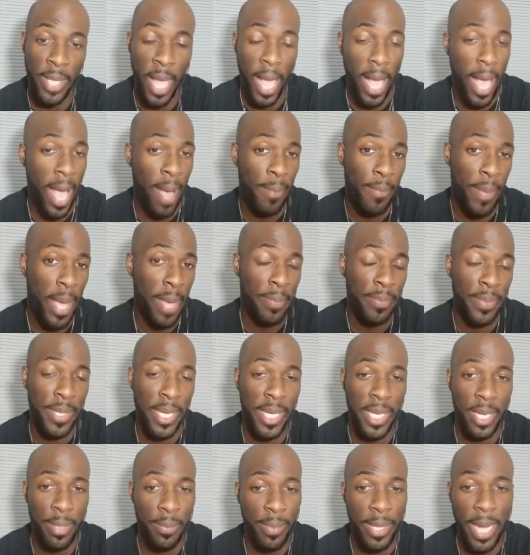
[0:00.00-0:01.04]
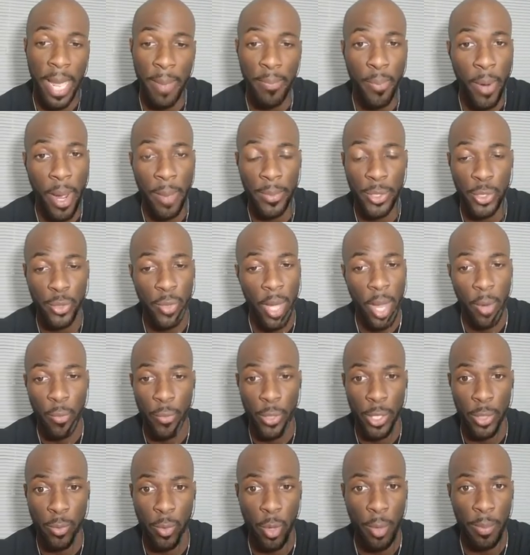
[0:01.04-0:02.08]
I might be in it, but I promise you I
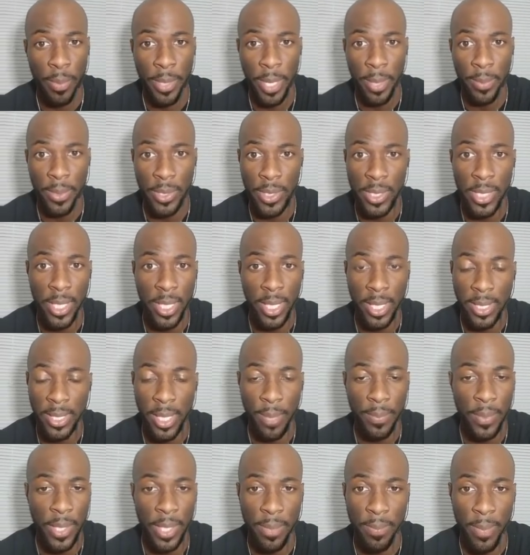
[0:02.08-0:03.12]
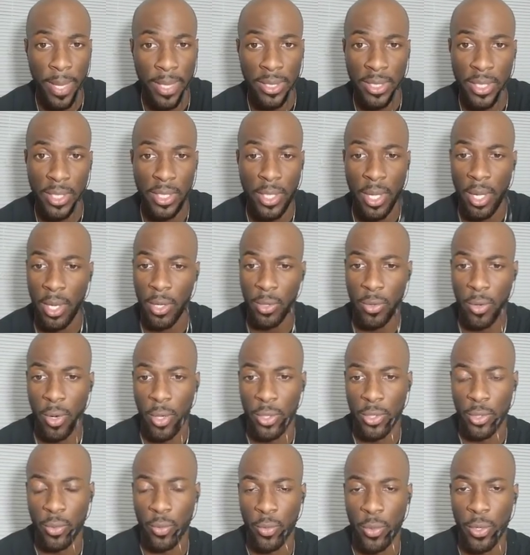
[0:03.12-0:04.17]
really won't be able to see it because I'm getting messages all
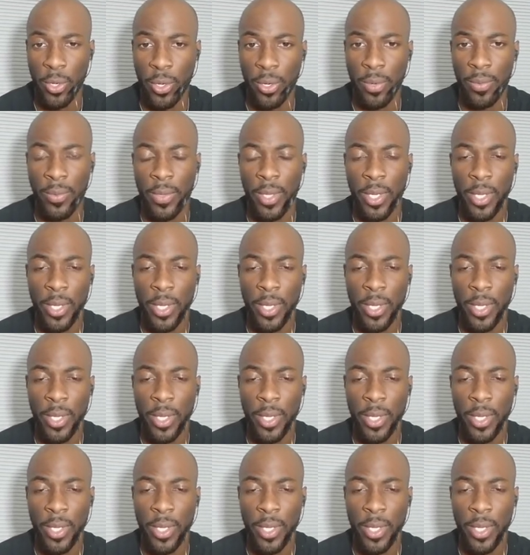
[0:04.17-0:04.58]
across the world.